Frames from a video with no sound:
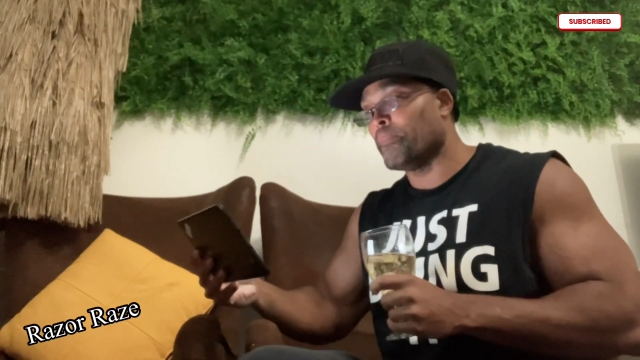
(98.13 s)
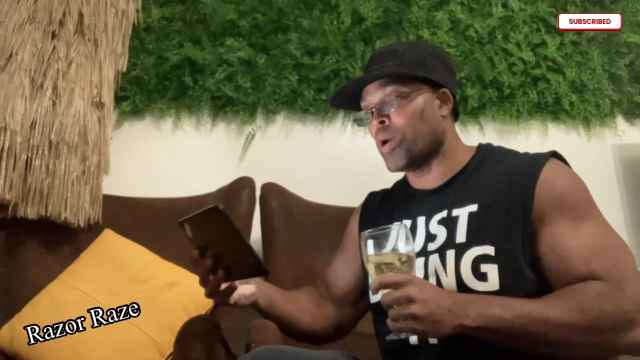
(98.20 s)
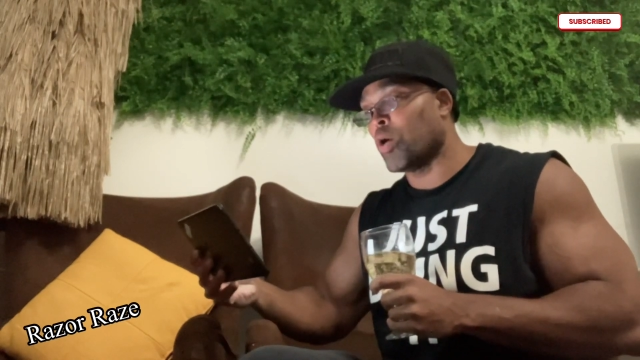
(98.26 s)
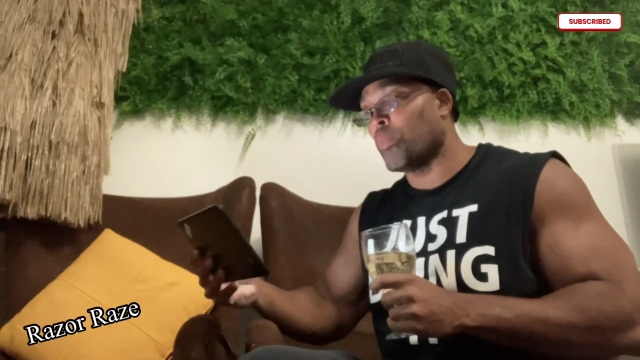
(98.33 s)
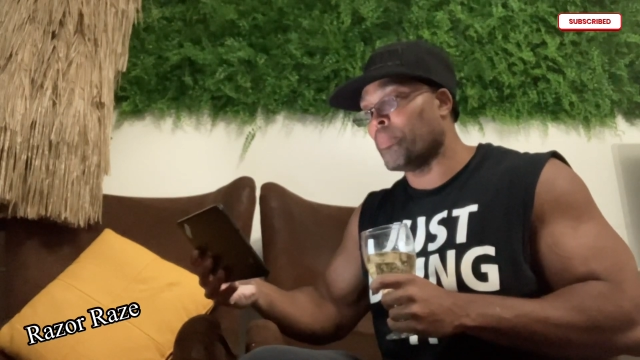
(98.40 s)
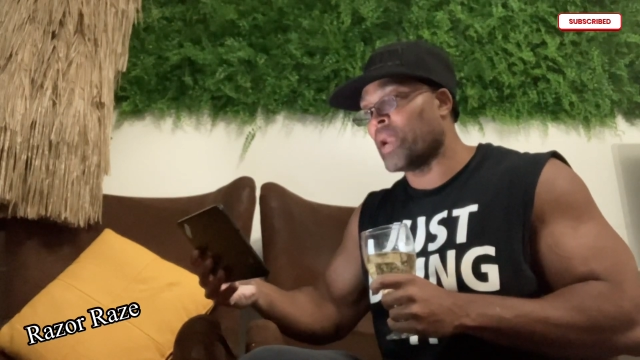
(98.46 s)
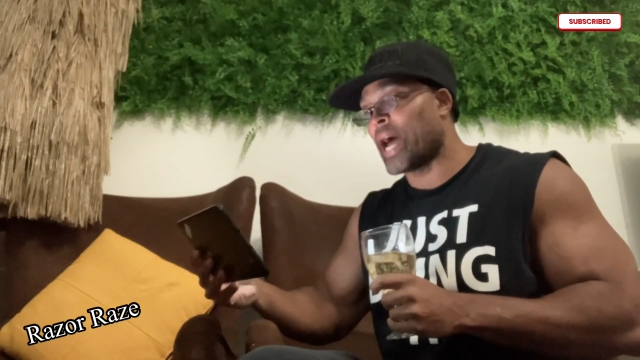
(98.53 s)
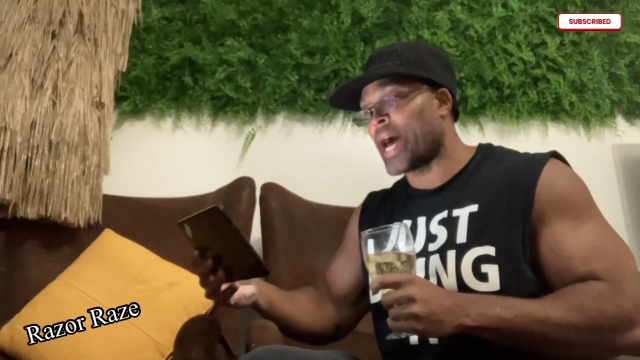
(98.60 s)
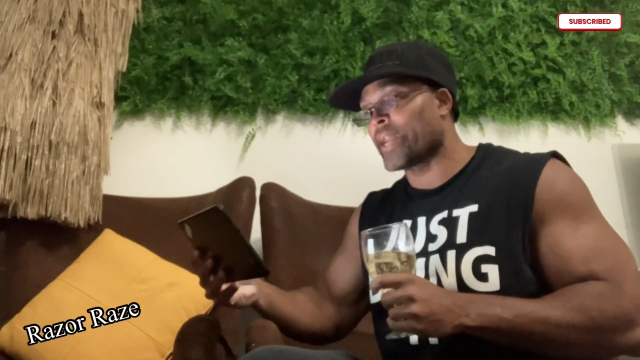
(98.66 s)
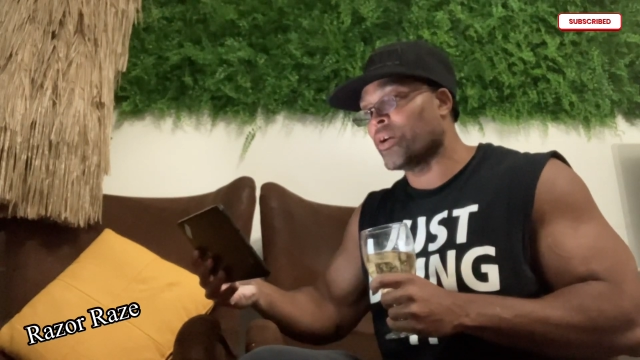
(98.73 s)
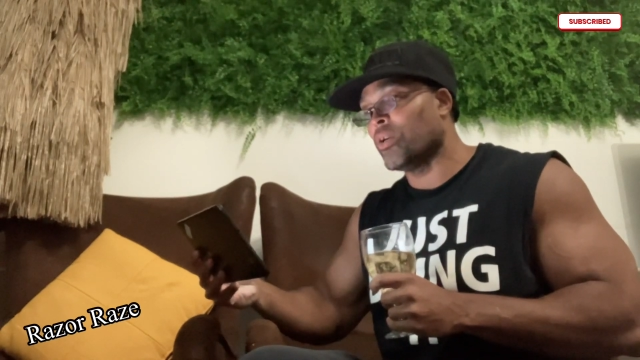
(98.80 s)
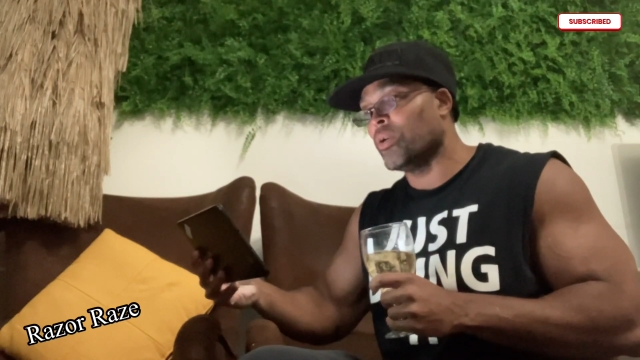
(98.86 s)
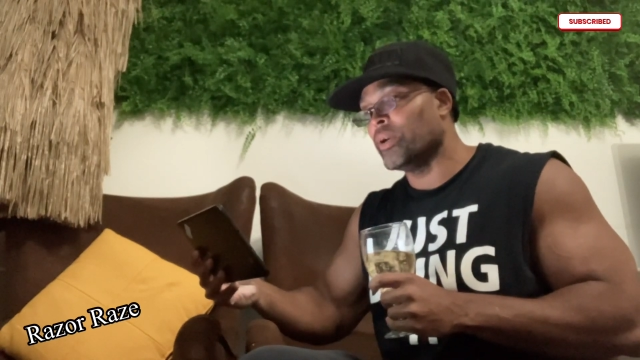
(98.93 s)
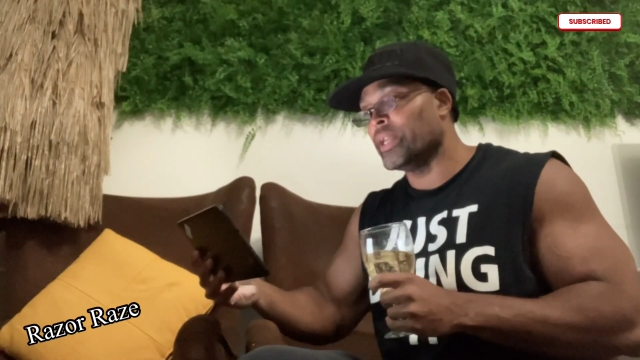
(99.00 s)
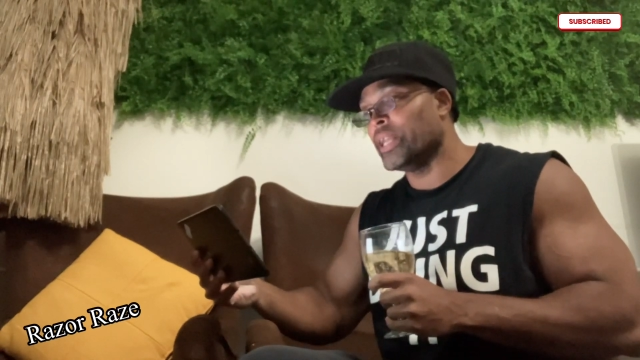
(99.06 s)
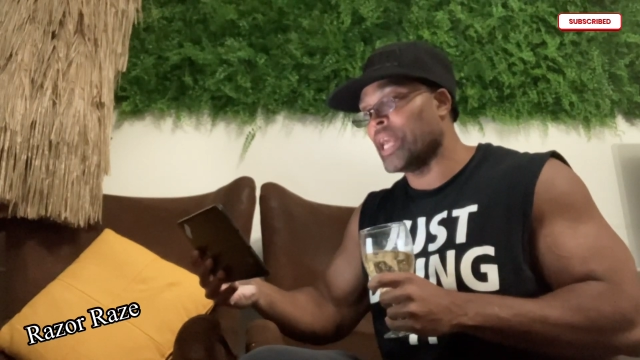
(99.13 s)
Poblado